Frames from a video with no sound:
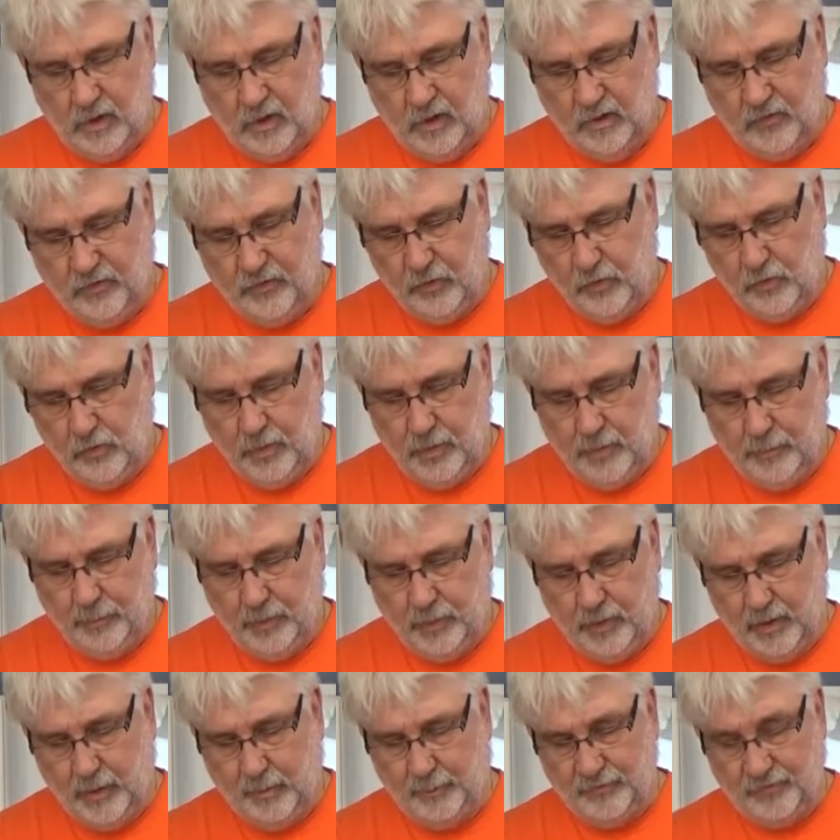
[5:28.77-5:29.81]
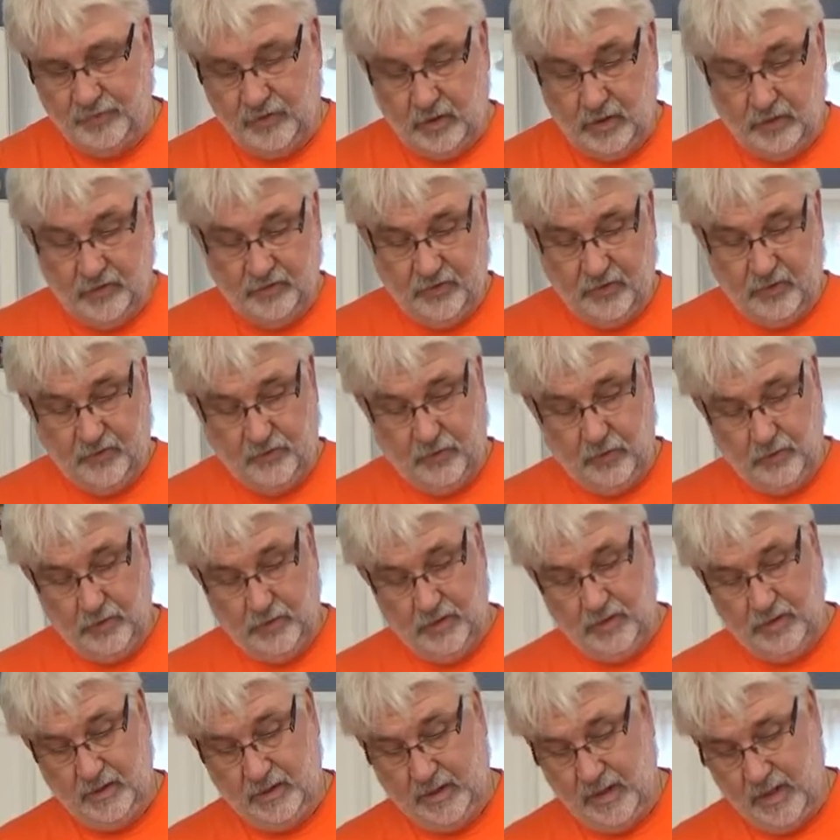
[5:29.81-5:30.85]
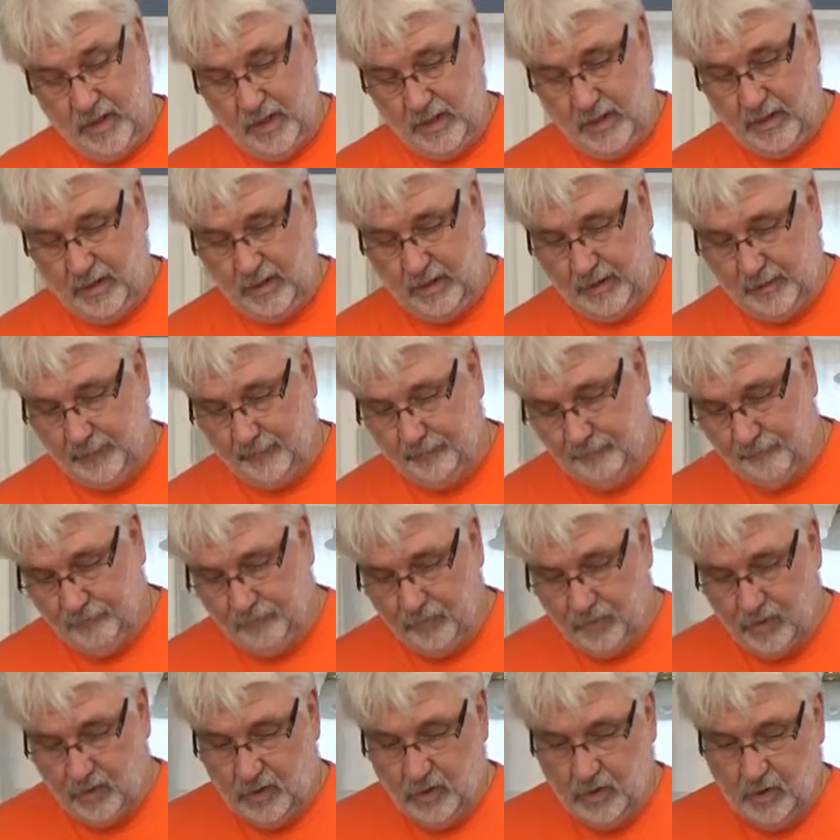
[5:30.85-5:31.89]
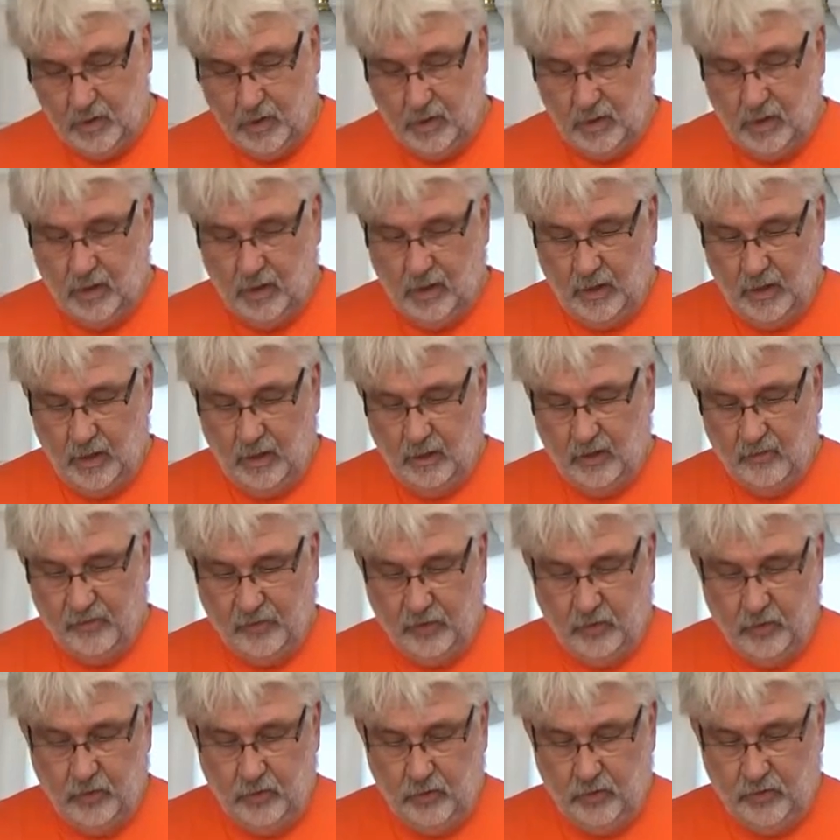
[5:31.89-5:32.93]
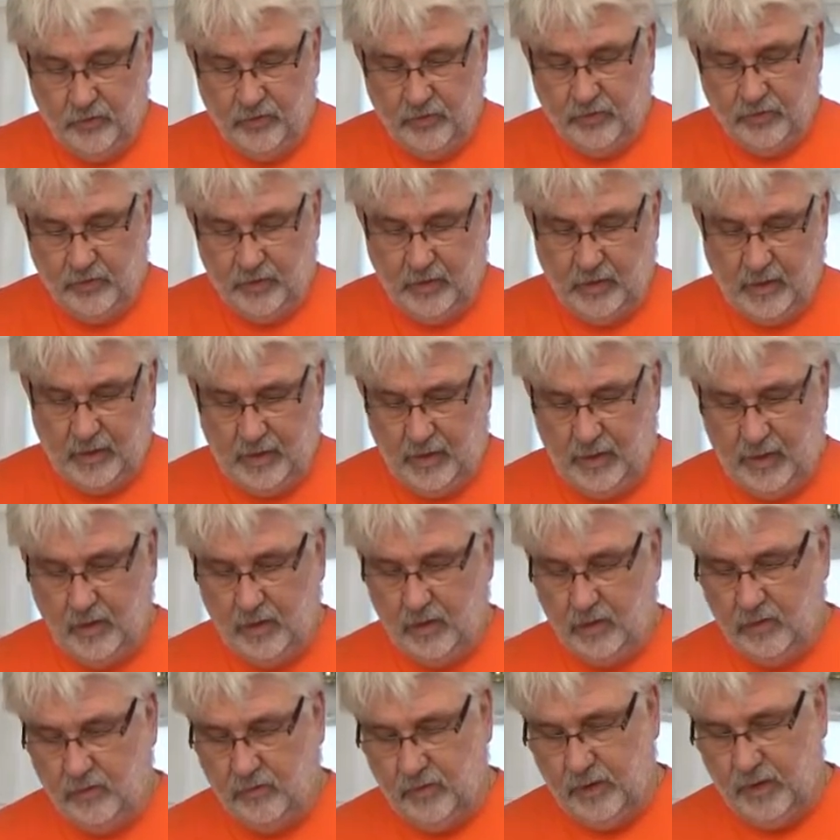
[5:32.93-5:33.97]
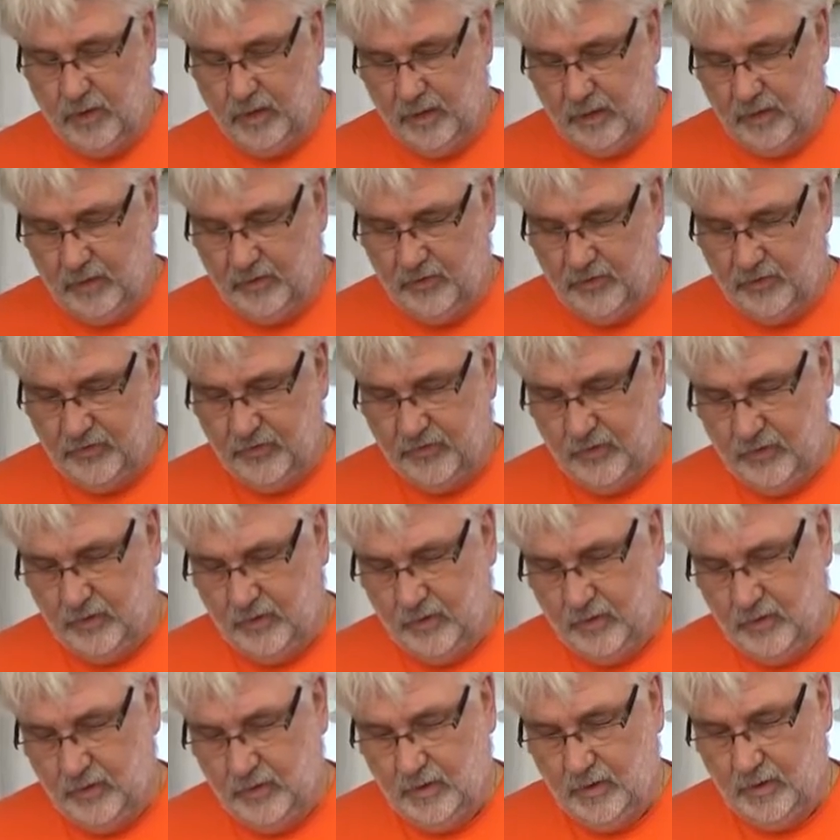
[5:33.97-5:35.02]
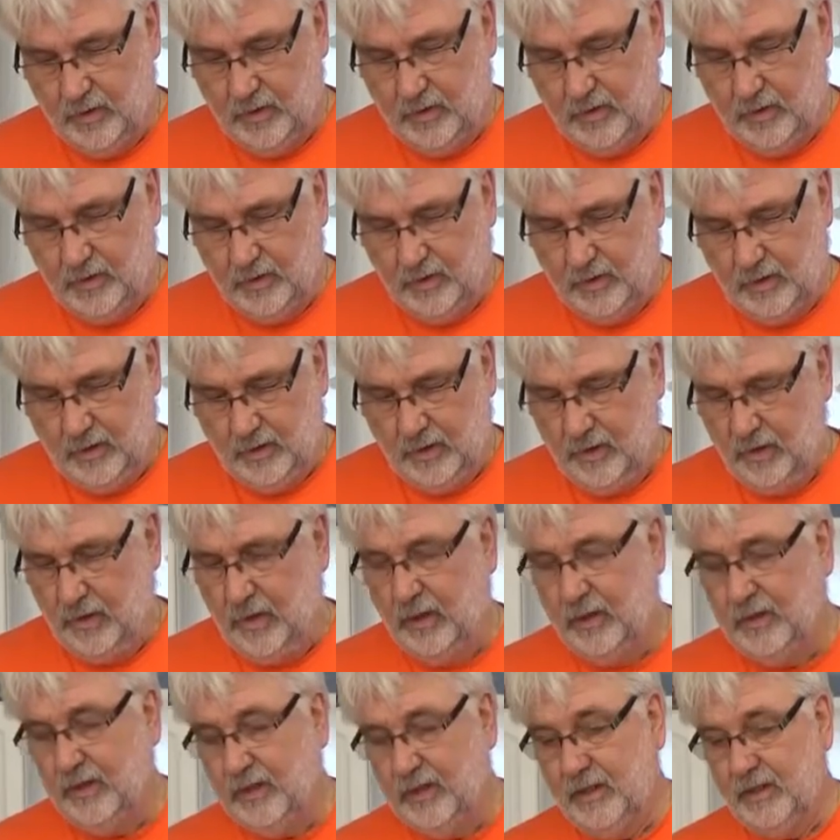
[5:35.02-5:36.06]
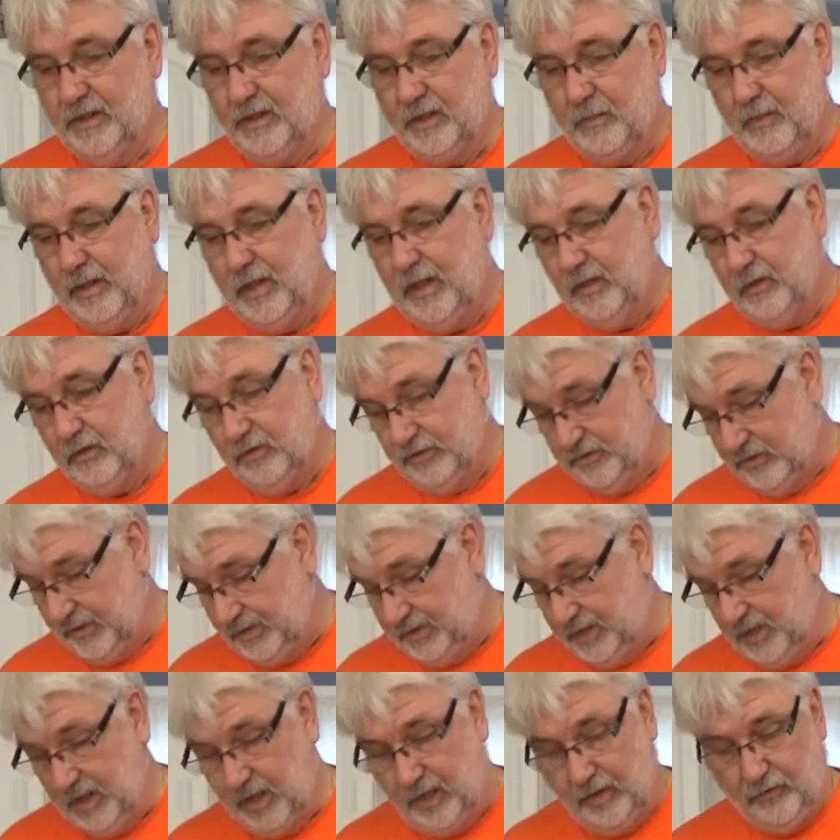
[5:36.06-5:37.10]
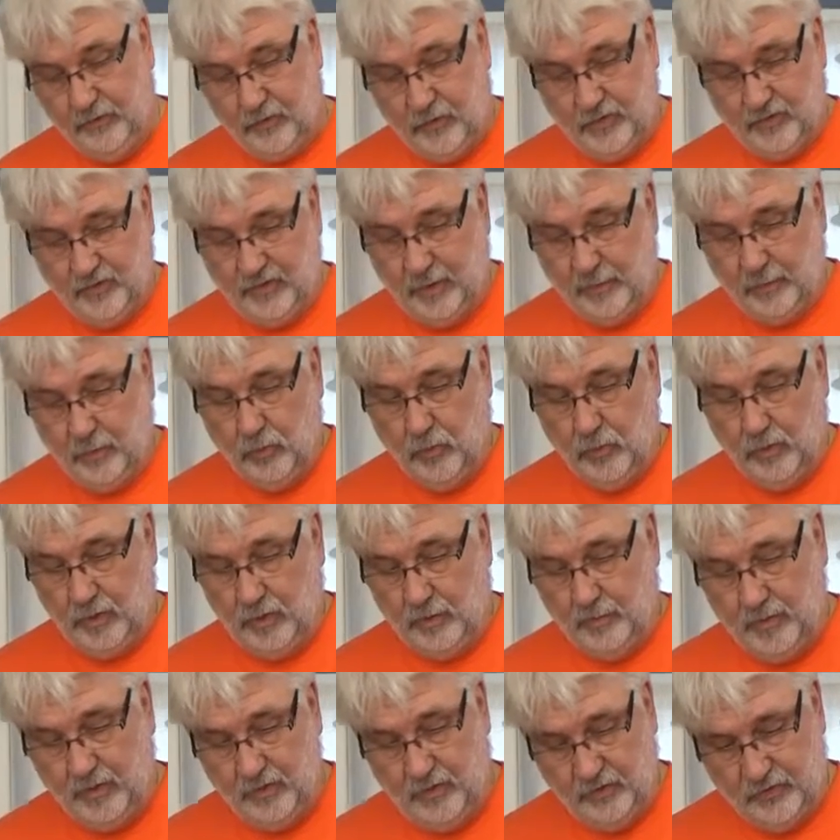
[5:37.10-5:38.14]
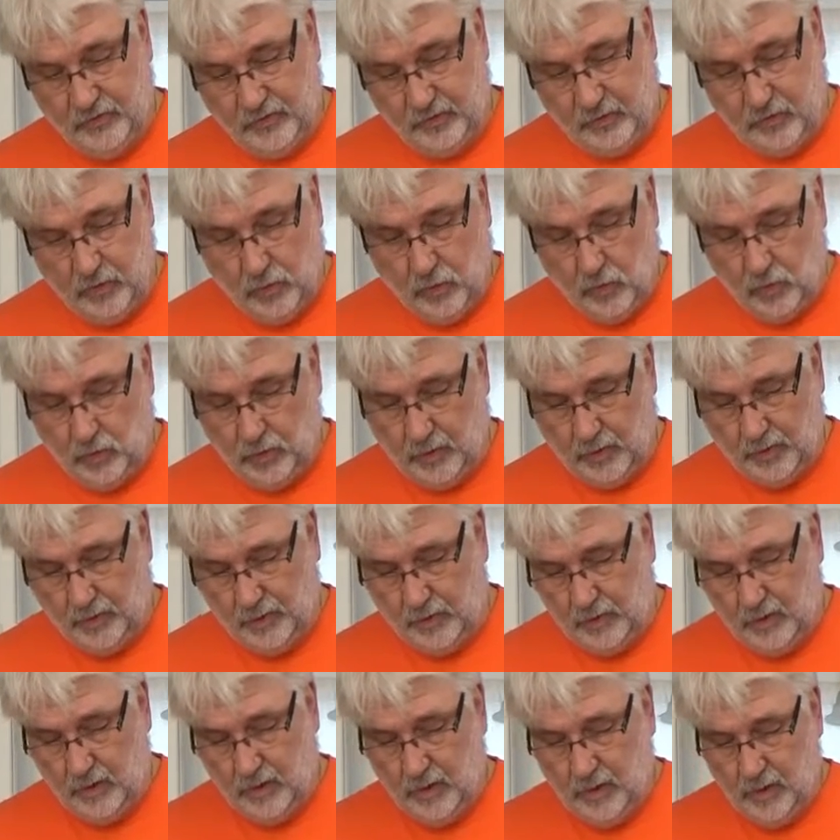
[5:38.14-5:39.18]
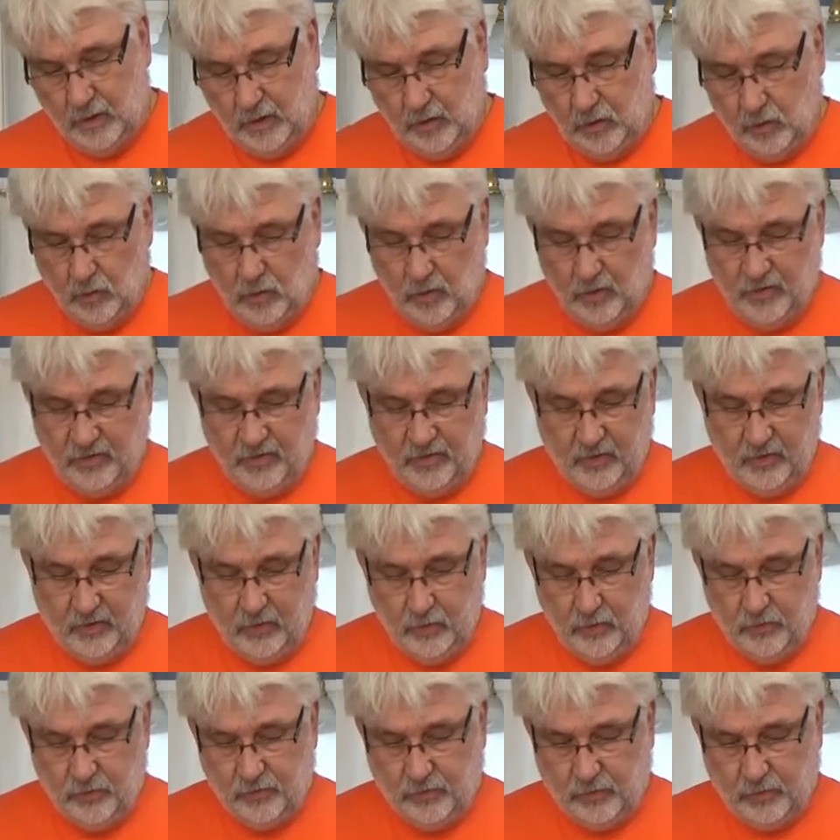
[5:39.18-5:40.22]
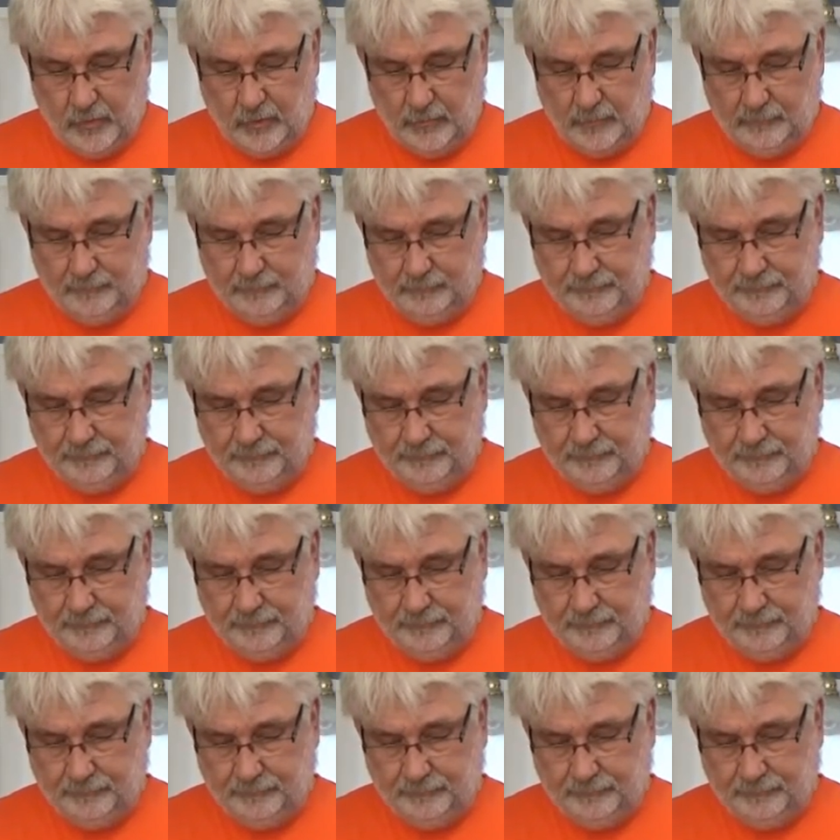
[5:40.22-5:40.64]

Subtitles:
if you want to put up salsa, if you're into canning, if you use any ingredients other than tomatoes, so today for example we're going to be using corn. Corn is a neutral,